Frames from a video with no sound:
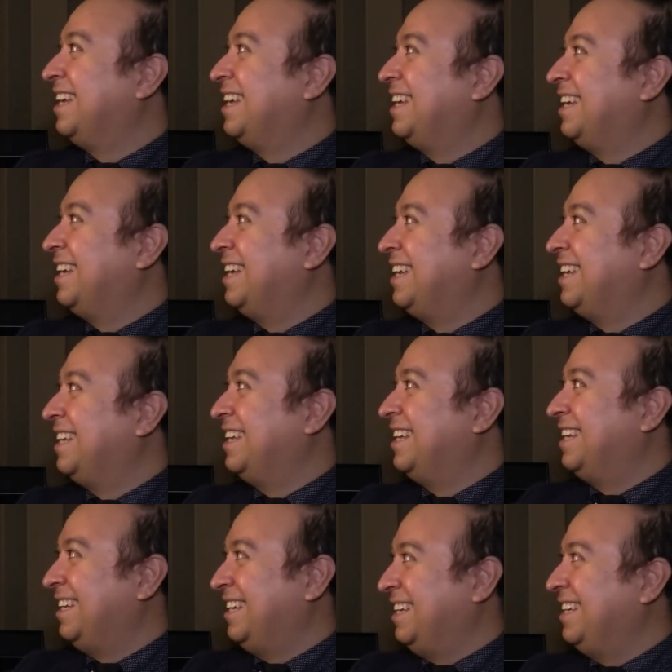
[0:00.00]

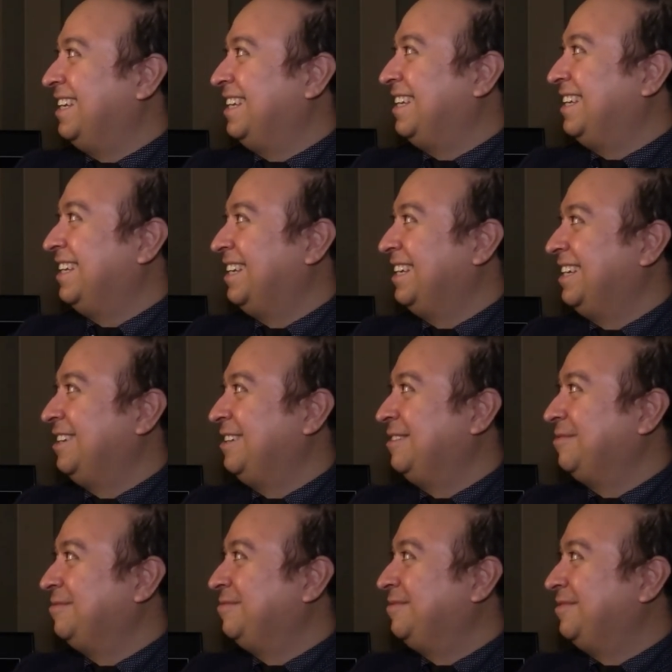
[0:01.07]

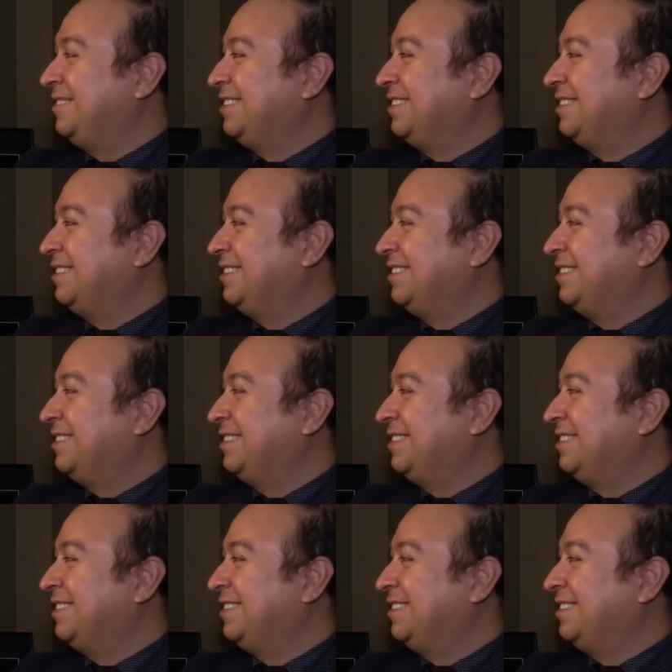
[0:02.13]
No words are spoken by the person on screen.